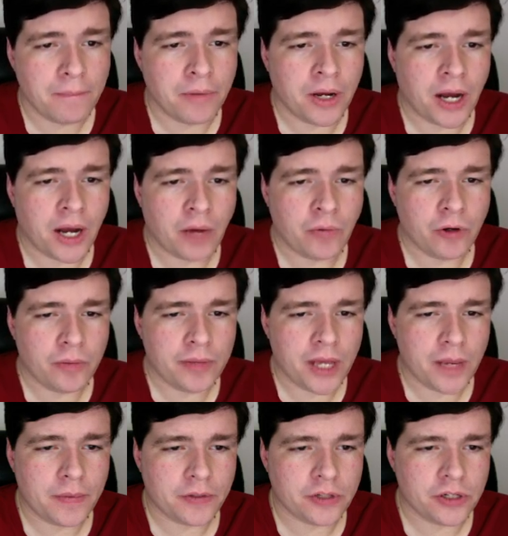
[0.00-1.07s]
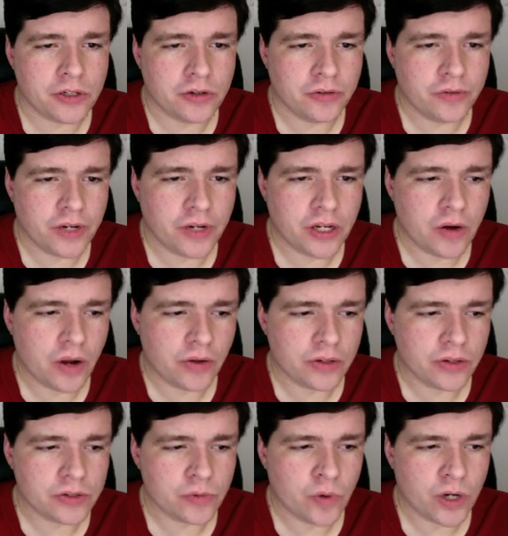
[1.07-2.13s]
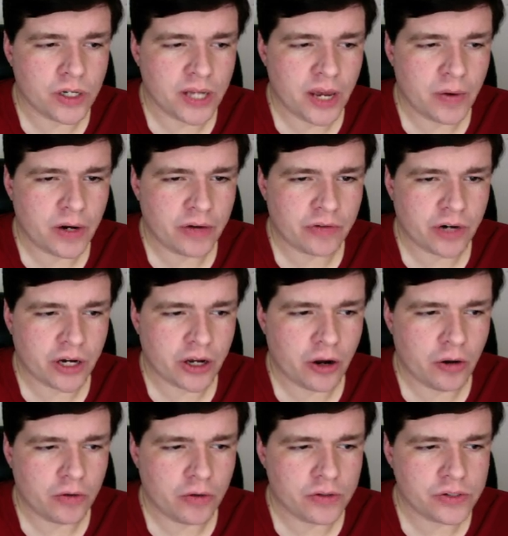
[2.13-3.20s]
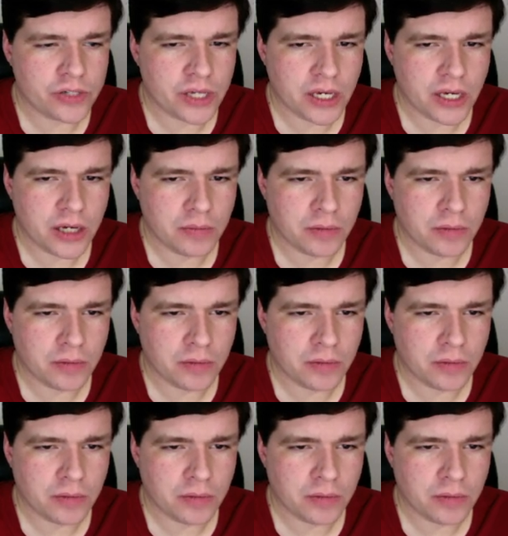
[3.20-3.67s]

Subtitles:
But I will be able to do a video on this one day whenever I go and see